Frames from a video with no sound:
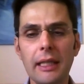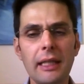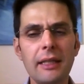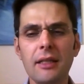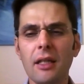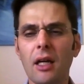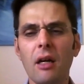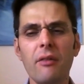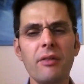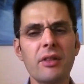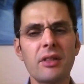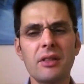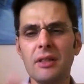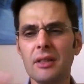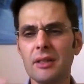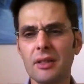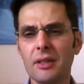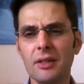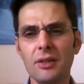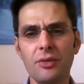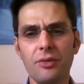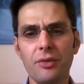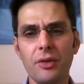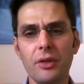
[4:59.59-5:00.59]
And obviously,
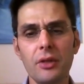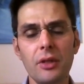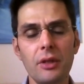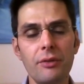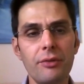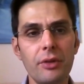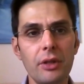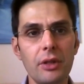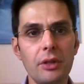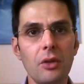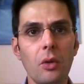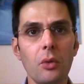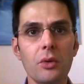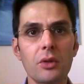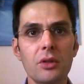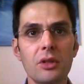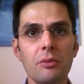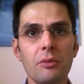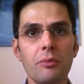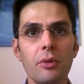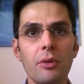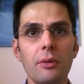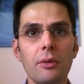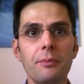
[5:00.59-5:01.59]
this is very, very
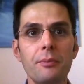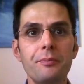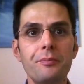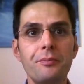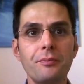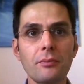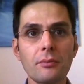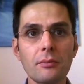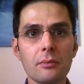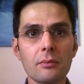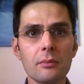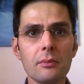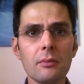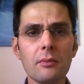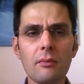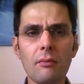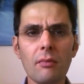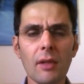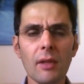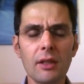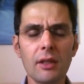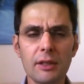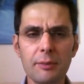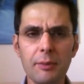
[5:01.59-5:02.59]
noticeable
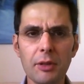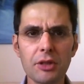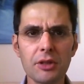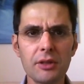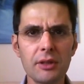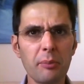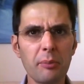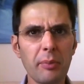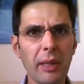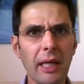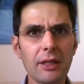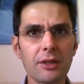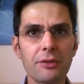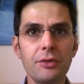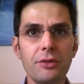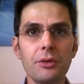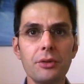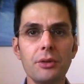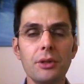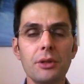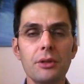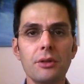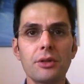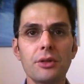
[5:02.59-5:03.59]
especially in the past
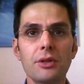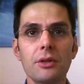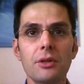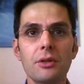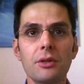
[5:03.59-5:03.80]
few years